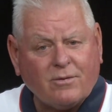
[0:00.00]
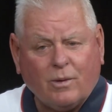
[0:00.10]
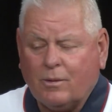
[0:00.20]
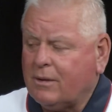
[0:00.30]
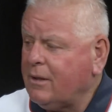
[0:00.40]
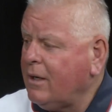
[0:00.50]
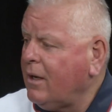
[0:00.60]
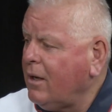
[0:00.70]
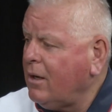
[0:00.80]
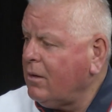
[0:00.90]
We would
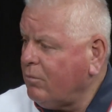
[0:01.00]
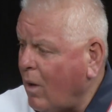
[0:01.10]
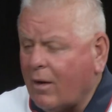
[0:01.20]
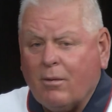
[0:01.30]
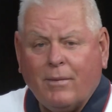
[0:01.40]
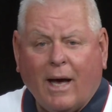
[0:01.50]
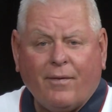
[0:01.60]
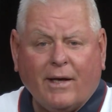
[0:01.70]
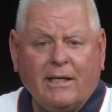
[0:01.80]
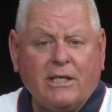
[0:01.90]
welcome that.
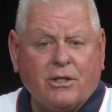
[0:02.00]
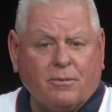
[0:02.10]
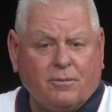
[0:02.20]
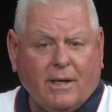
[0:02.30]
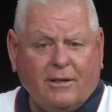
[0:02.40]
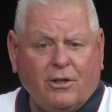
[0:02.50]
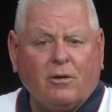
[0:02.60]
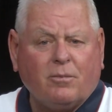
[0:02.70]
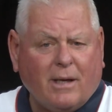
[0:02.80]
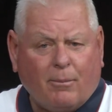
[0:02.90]
They need to,
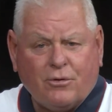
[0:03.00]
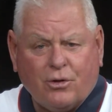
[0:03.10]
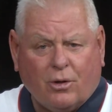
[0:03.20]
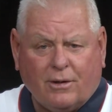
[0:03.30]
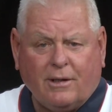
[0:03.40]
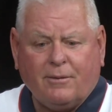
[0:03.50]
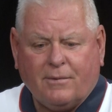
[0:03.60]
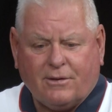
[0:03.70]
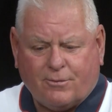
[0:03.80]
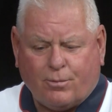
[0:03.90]
and I'm sure
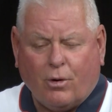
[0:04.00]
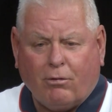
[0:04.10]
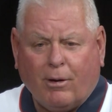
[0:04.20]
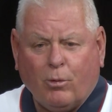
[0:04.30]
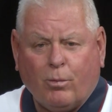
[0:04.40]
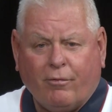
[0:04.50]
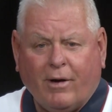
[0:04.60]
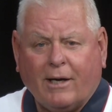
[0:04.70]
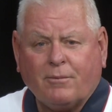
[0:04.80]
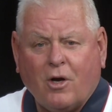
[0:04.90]
this program will
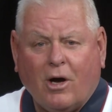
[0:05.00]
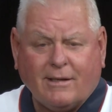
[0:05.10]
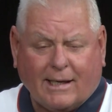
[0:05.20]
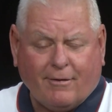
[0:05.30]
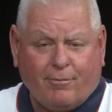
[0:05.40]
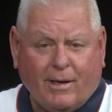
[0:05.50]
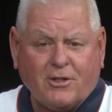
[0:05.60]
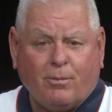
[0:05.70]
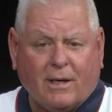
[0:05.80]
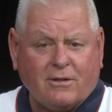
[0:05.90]
provide contact
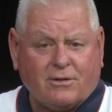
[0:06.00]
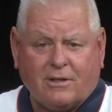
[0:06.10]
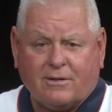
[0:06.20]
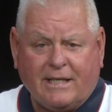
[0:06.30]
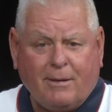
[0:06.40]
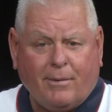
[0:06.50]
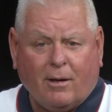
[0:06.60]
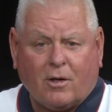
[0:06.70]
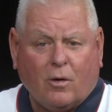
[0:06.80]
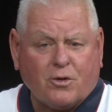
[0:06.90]
information, but it's just
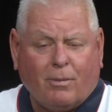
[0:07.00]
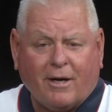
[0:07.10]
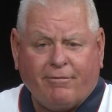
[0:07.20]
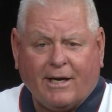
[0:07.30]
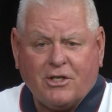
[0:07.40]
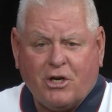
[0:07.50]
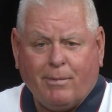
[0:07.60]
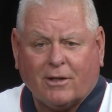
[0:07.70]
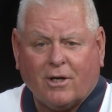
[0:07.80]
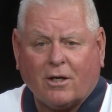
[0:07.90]
email
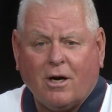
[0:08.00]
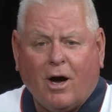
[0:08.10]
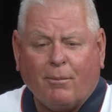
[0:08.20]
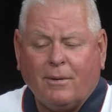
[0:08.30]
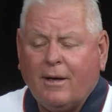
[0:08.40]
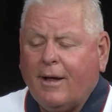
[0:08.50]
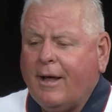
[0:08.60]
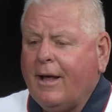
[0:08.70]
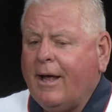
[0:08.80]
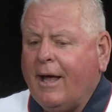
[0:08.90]
coachmikefay@gmail.com,
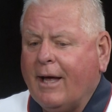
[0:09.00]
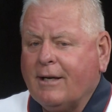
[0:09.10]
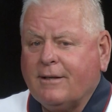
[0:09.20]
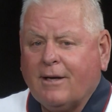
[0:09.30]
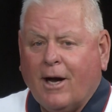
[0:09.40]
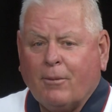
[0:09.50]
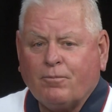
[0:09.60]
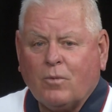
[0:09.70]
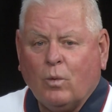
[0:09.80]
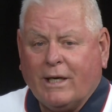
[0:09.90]
And
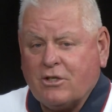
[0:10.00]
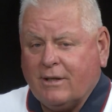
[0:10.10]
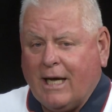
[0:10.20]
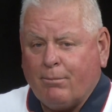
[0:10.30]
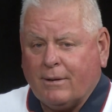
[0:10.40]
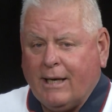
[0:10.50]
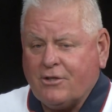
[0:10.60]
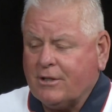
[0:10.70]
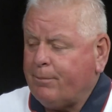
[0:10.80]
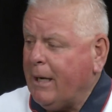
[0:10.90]
we'll get you the
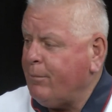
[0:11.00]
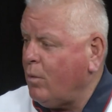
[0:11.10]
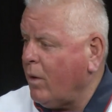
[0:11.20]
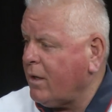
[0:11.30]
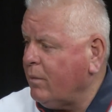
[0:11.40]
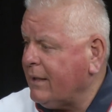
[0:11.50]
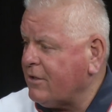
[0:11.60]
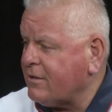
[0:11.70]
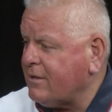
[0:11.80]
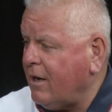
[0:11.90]
application, the paperwork, and we'll get
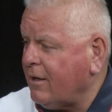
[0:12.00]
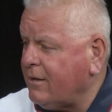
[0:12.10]
you started.